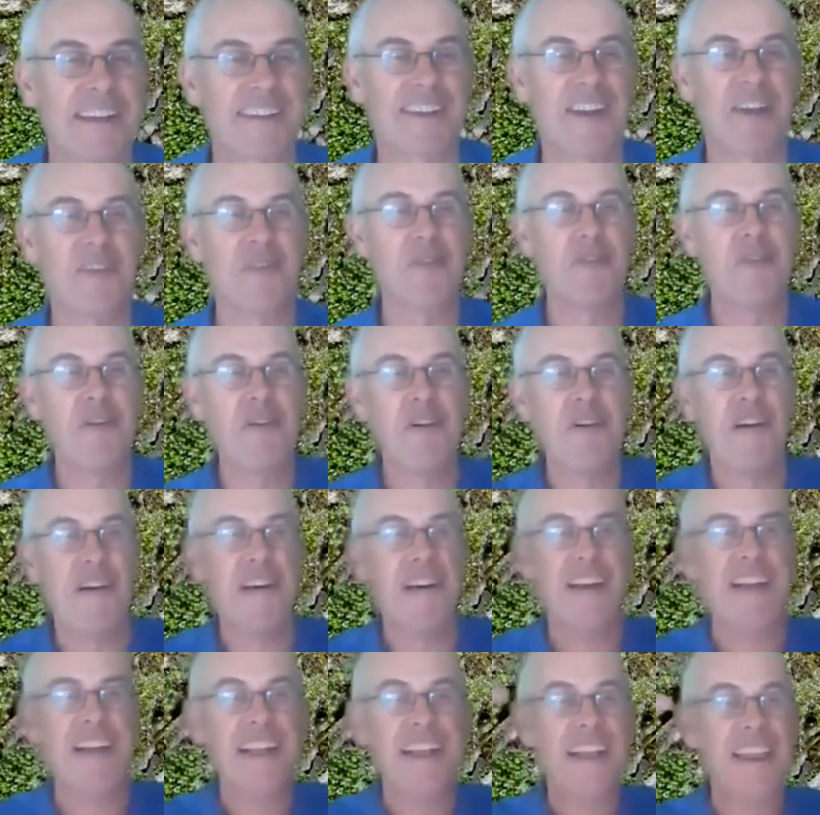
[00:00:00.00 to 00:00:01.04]
So
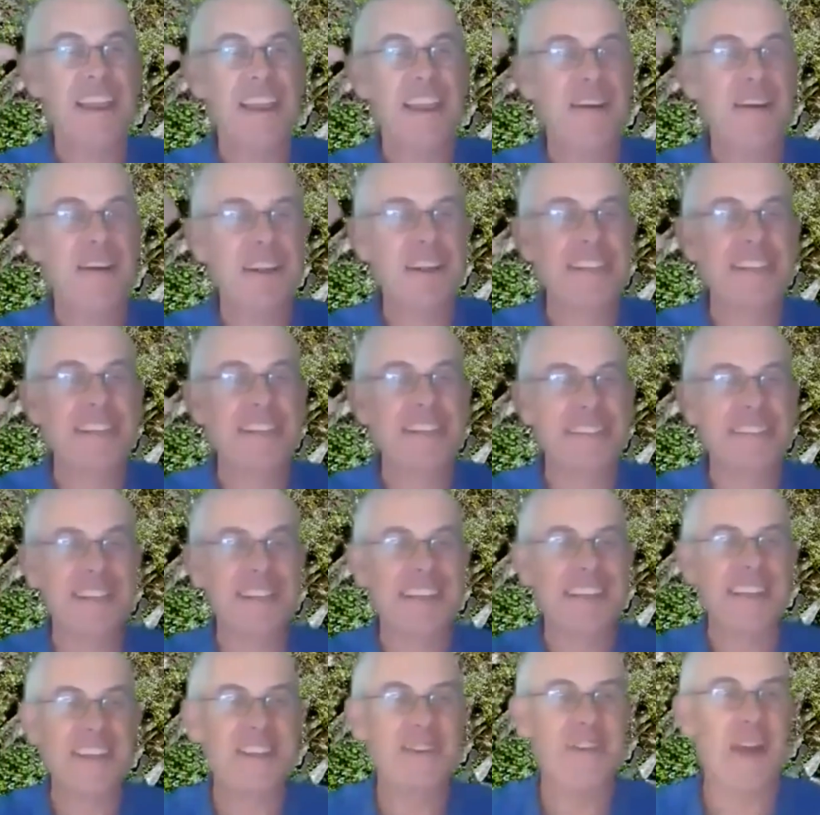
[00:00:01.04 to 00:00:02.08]
Nour, lovely to see
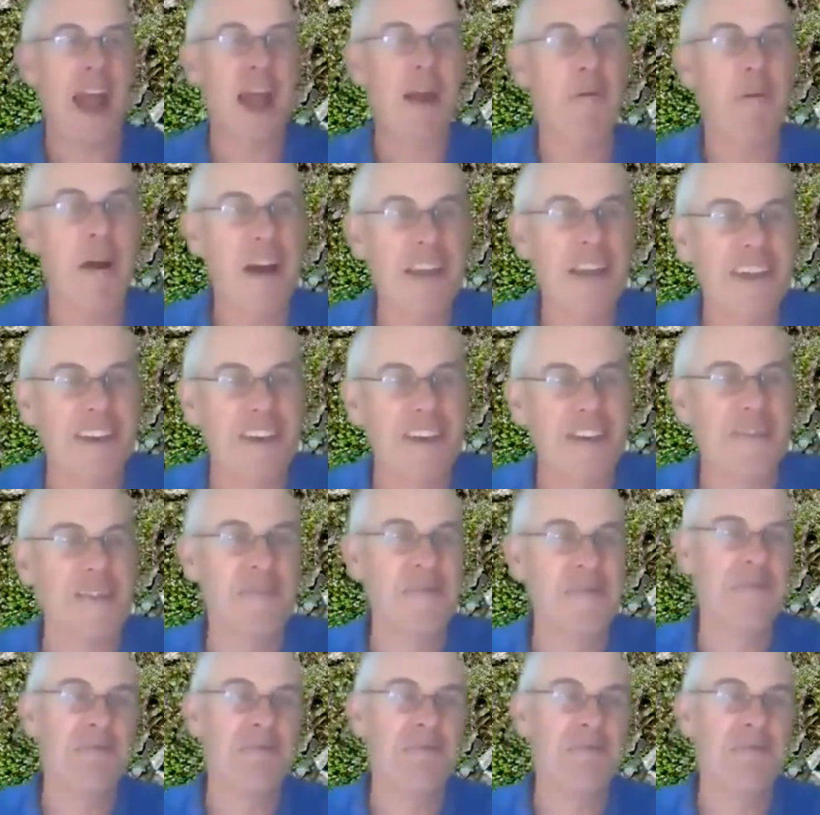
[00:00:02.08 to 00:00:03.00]
you. How are you?